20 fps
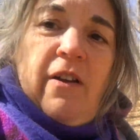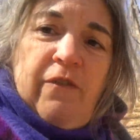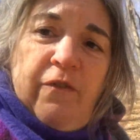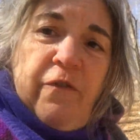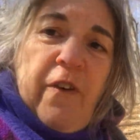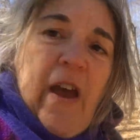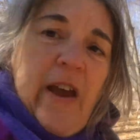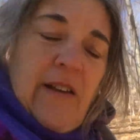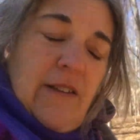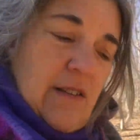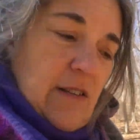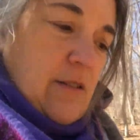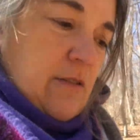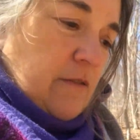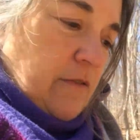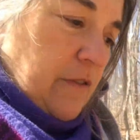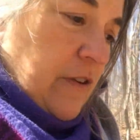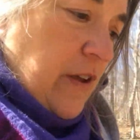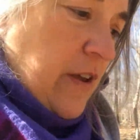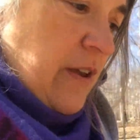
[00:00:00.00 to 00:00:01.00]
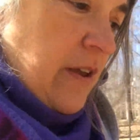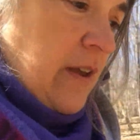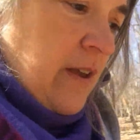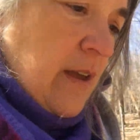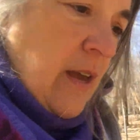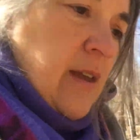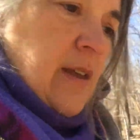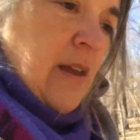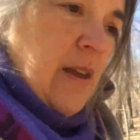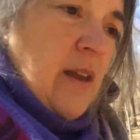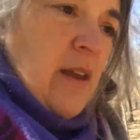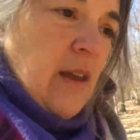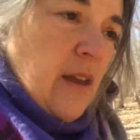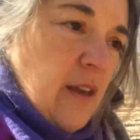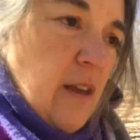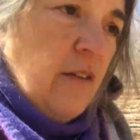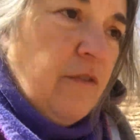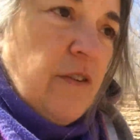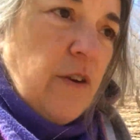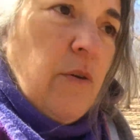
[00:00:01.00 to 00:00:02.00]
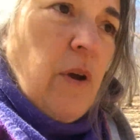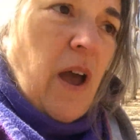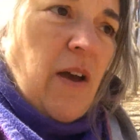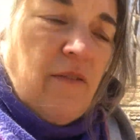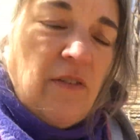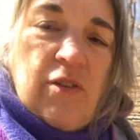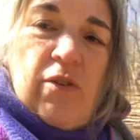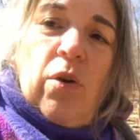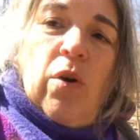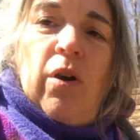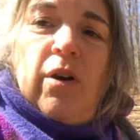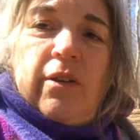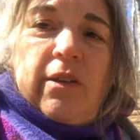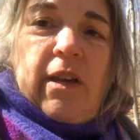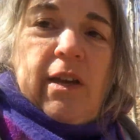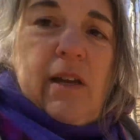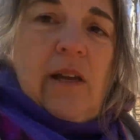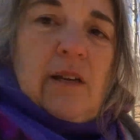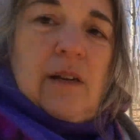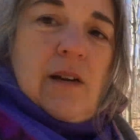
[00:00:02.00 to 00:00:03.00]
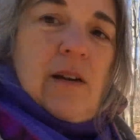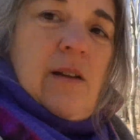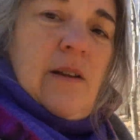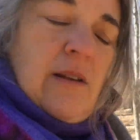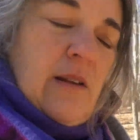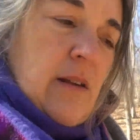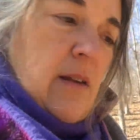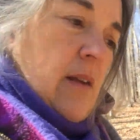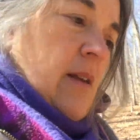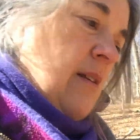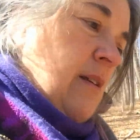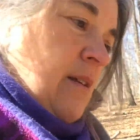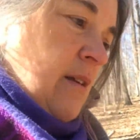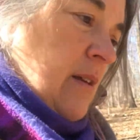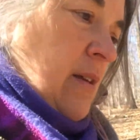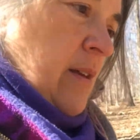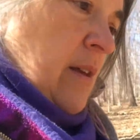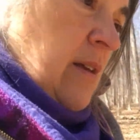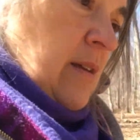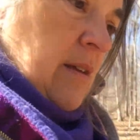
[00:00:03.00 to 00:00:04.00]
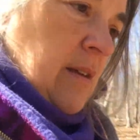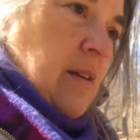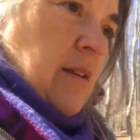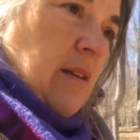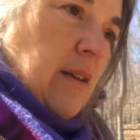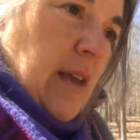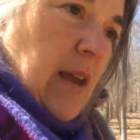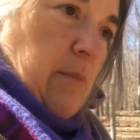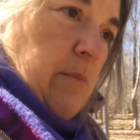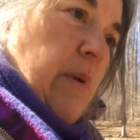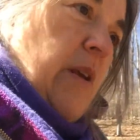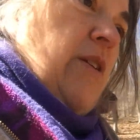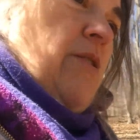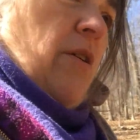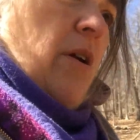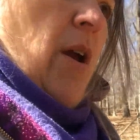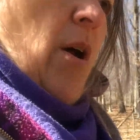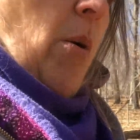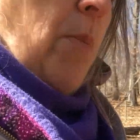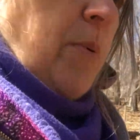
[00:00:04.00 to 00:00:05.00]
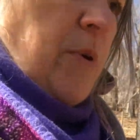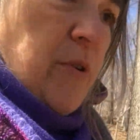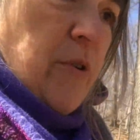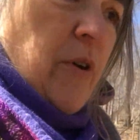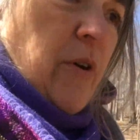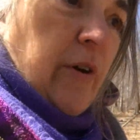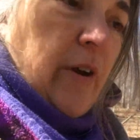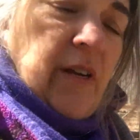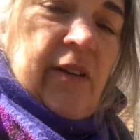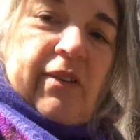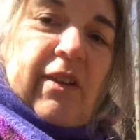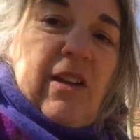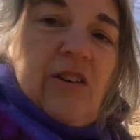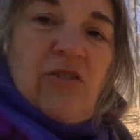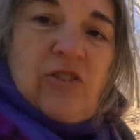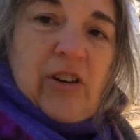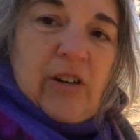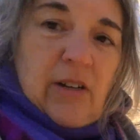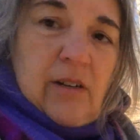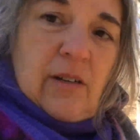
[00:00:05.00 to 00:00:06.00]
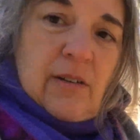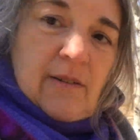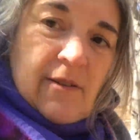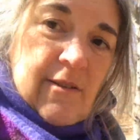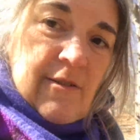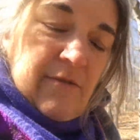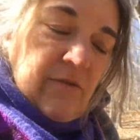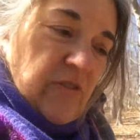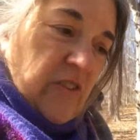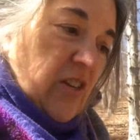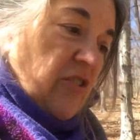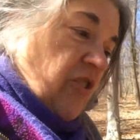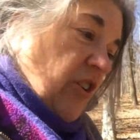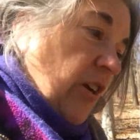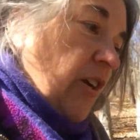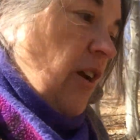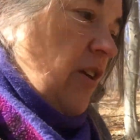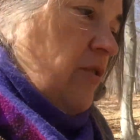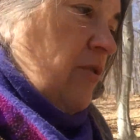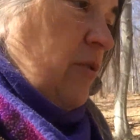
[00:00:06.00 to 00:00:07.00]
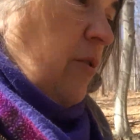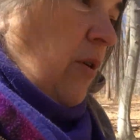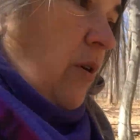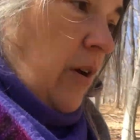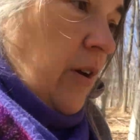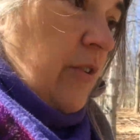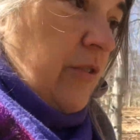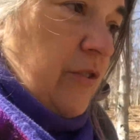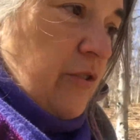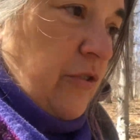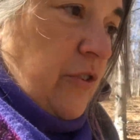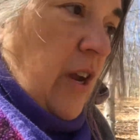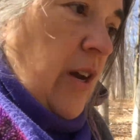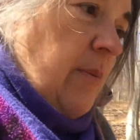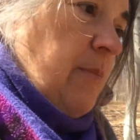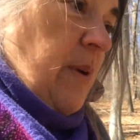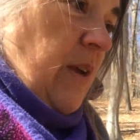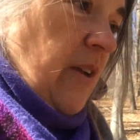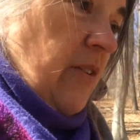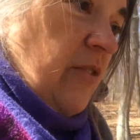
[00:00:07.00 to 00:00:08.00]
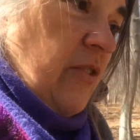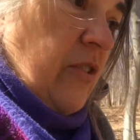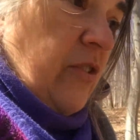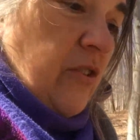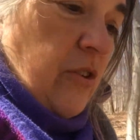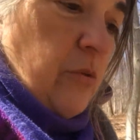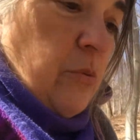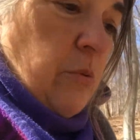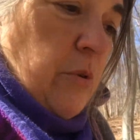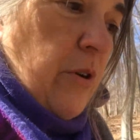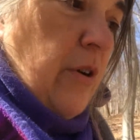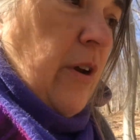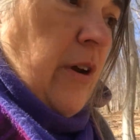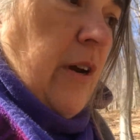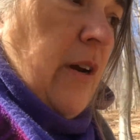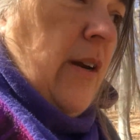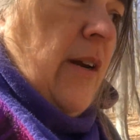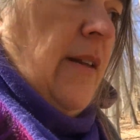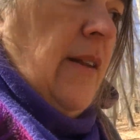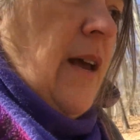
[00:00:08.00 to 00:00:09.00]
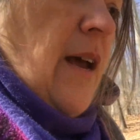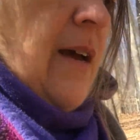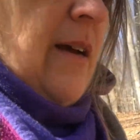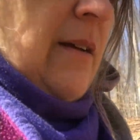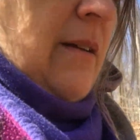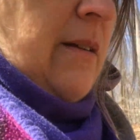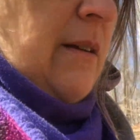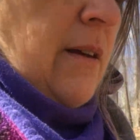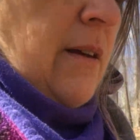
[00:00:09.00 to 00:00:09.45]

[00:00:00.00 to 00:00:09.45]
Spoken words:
effective if you have a dog that can be your helper dog and teaching another dog, because there's going to be instances where you're going to need that.